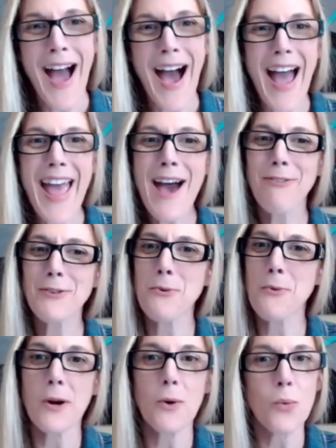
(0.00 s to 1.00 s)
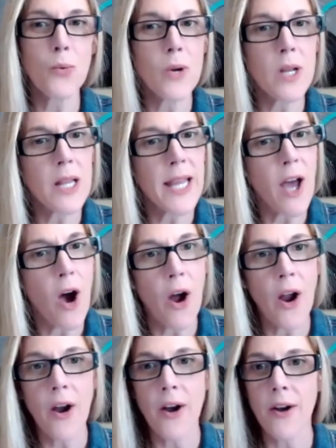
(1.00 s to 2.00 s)
I have to work really
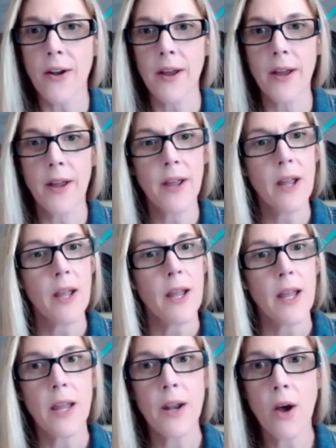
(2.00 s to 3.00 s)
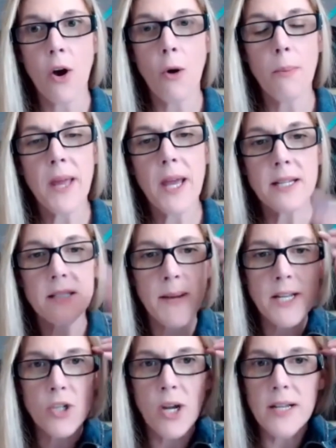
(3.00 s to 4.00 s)
hard, you know, because
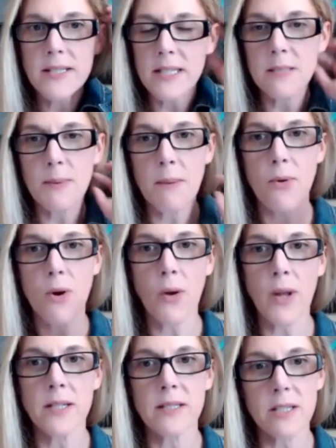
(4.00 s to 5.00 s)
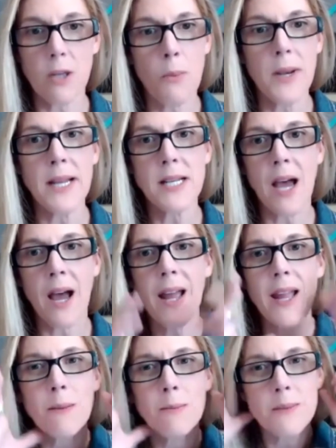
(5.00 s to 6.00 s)
my trust has been broken so many
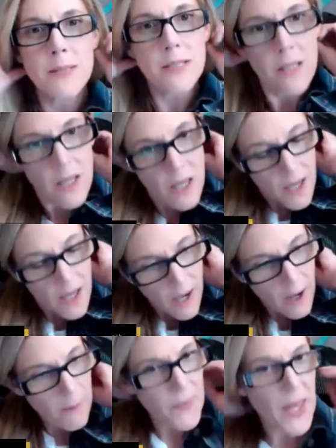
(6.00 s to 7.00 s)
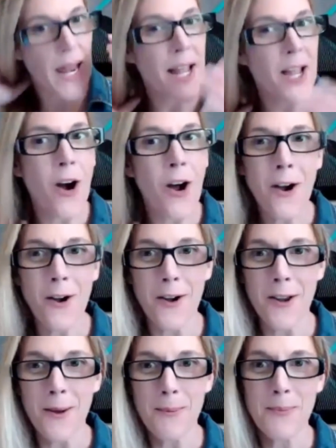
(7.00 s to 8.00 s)
times um, that I
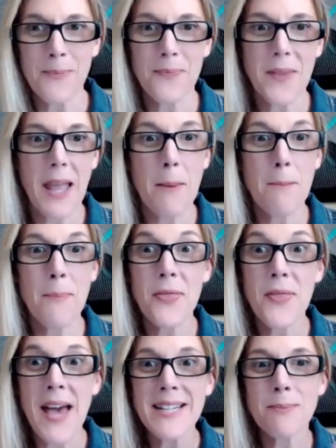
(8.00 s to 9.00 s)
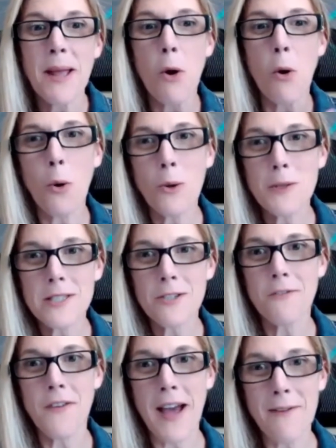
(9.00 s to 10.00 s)
guard. But that's my old
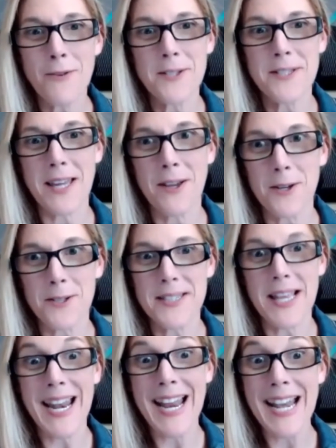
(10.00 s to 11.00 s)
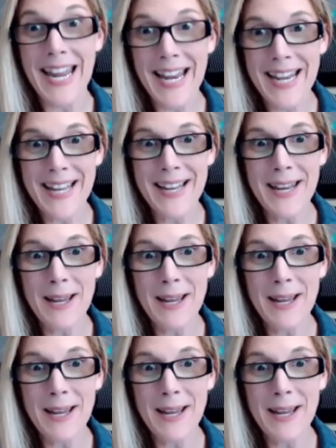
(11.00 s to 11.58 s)
survival skills that I needed.